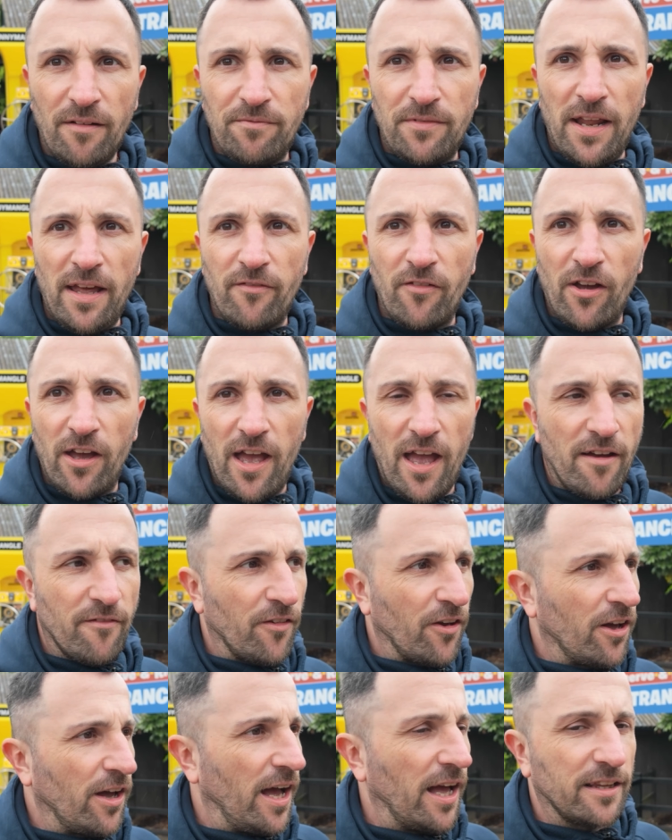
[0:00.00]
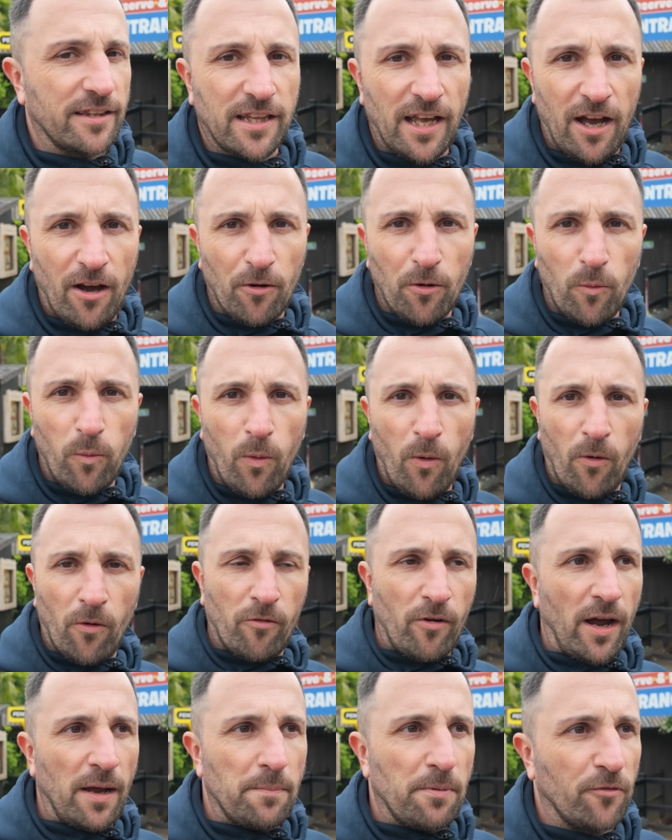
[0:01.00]
Never, ever had that on a
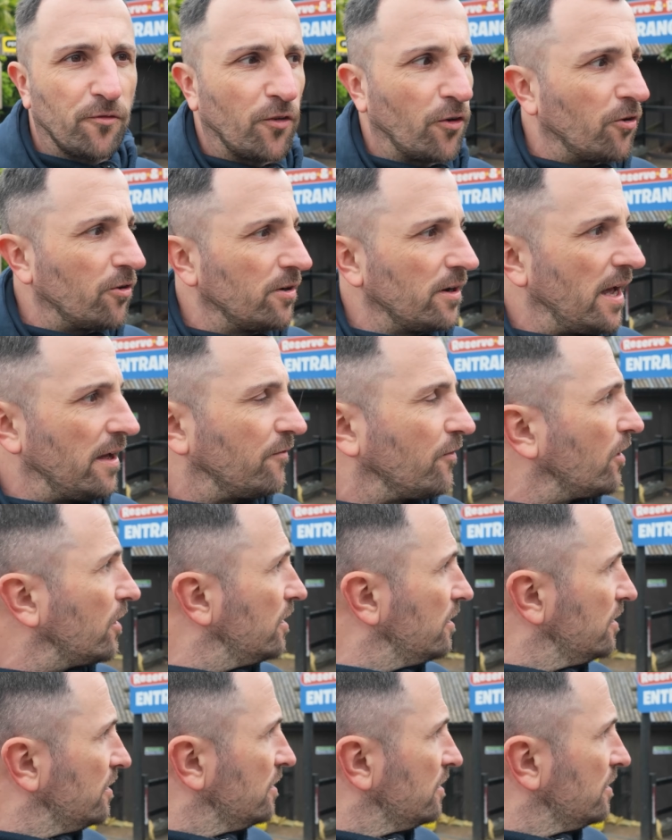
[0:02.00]
water ride before, ever.